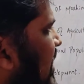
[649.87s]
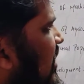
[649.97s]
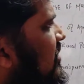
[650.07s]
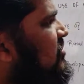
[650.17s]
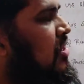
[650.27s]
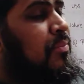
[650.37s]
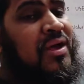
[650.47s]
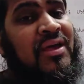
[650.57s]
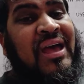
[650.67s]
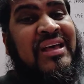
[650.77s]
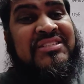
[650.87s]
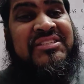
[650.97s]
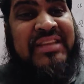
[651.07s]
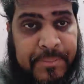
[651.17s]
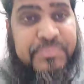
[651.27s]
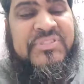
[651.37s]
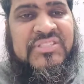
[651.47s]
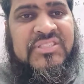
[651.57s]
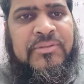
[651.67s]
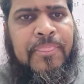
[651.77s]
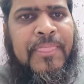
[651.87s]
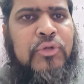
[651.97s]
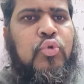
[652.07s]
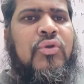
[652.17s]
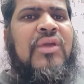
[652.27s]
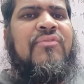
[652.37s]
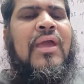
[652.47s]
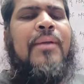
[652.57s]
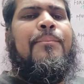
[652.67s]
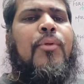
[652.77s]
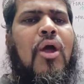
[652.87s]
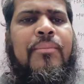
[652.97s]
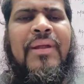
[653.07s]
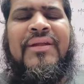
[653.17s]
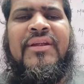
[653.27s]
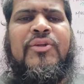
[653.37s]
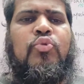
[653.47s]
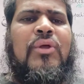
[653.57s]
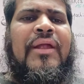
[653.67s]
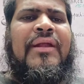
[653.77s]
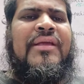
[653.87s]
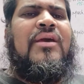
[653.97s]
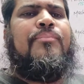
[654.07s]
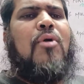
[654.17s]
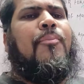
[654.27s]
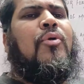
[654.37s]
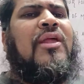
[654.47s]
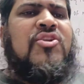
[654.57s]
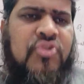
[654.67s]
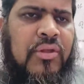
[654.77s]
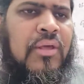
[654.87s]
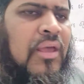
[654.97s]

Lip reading: taken some steps to give employment to the Indian population.